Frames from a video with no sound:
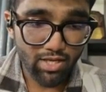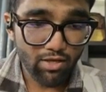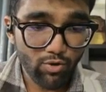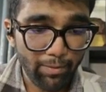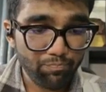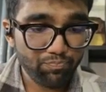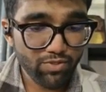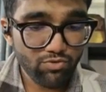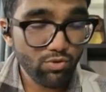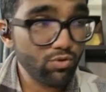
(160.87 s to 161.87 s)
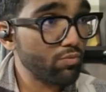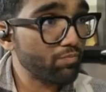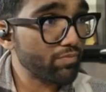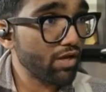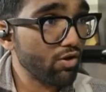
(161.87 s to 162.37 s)
Okay. So
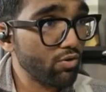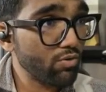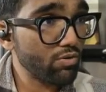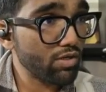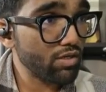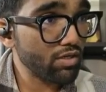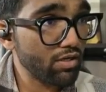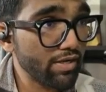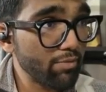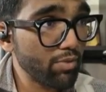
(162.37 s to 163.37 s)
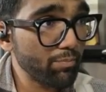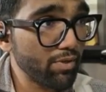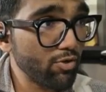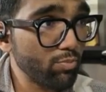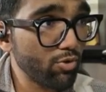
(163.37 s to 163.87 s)
now, in
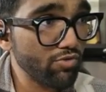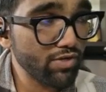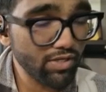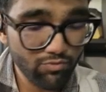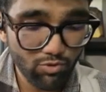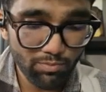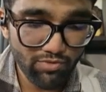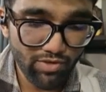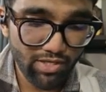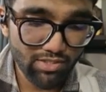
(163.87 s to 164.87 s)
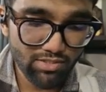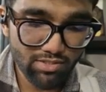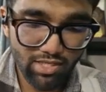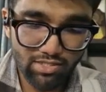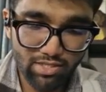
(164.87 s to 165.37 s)
membranoproliferative
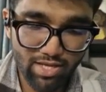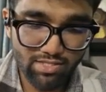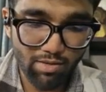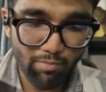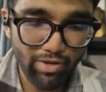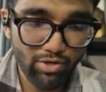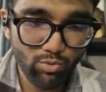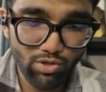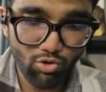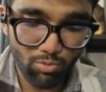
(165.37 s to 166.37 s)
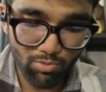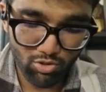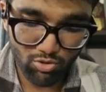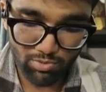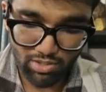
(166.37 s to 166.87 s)
glomerulonephritis, as compared to a normal
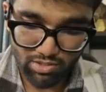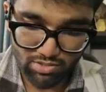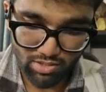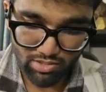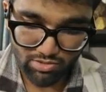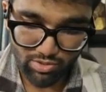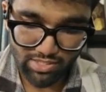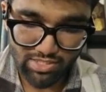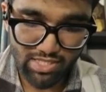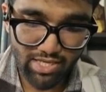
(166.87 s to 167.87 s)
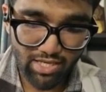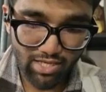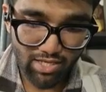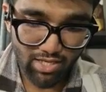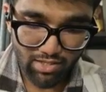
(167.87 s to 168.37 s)
glomerulus, as you can see,
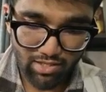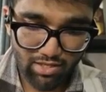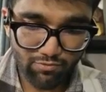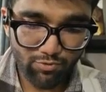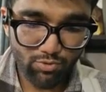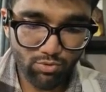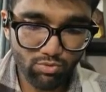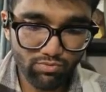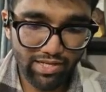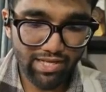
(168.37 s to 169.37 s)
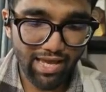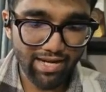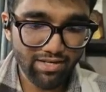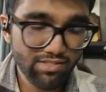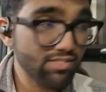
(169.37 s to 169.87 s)
there are a few very
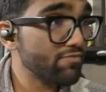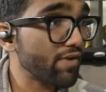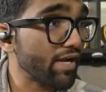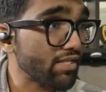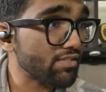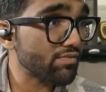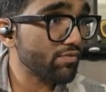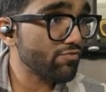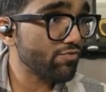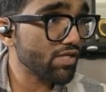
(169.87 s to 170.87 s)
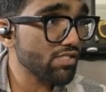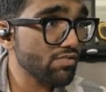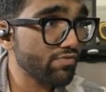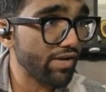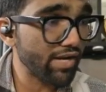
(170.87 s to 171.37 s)
characteristic findings. The first
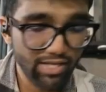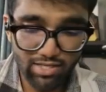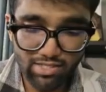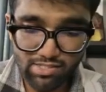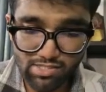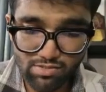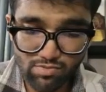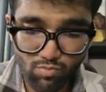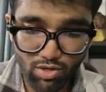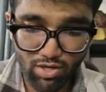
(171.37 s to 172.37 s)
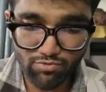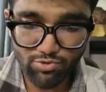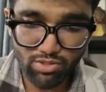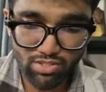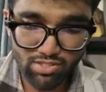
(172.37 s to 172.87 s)
finding is what I've
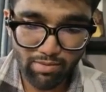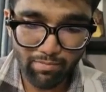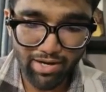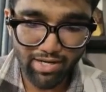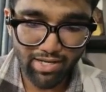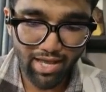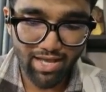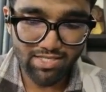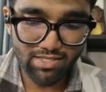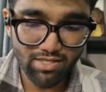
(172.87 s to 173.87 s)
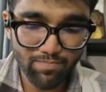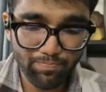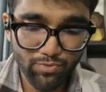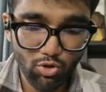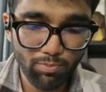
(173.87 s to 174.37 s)
shown in this schematic as a
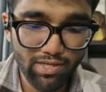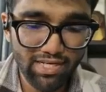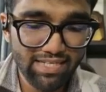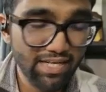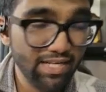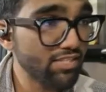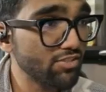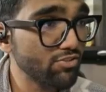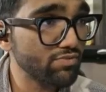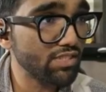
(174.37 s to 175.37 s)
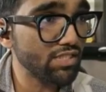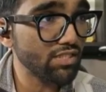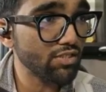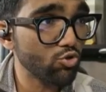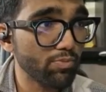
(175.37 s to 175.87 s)
obliteration of the
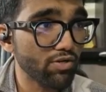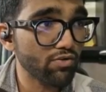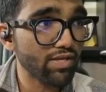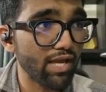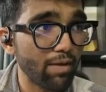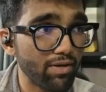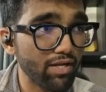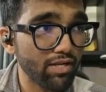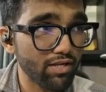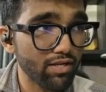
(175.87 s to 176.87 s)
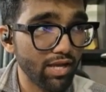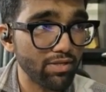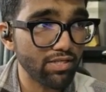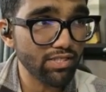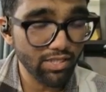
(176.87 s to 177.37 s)
lumen of the
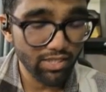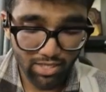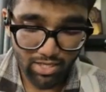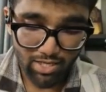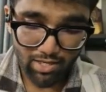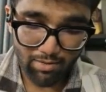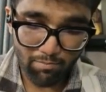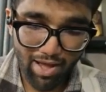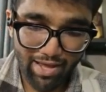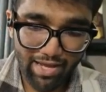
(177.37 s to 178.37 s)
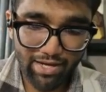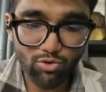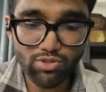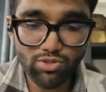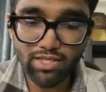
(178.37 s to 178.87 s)
capillary by
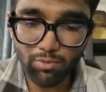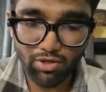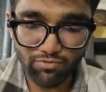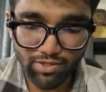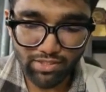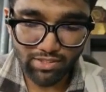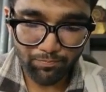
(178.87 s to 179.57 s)
endothelial proliferation.